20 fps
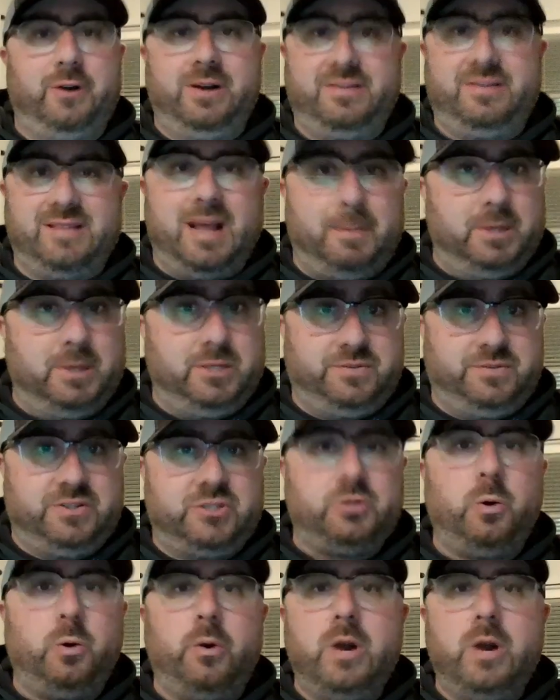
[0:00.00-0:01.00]
It's not much of a
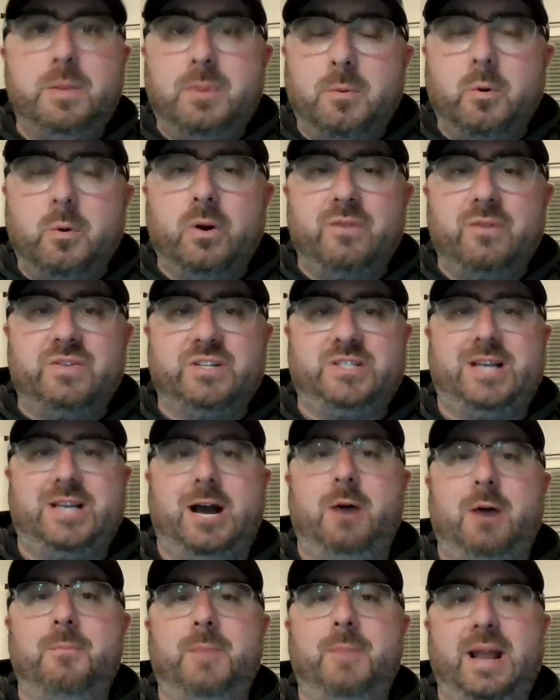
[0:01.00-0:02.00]
story, but more of a
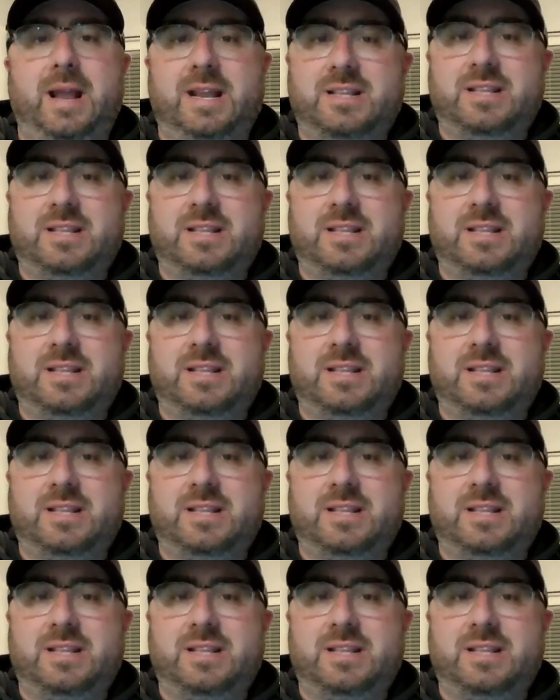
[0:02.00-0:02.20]
soundbite.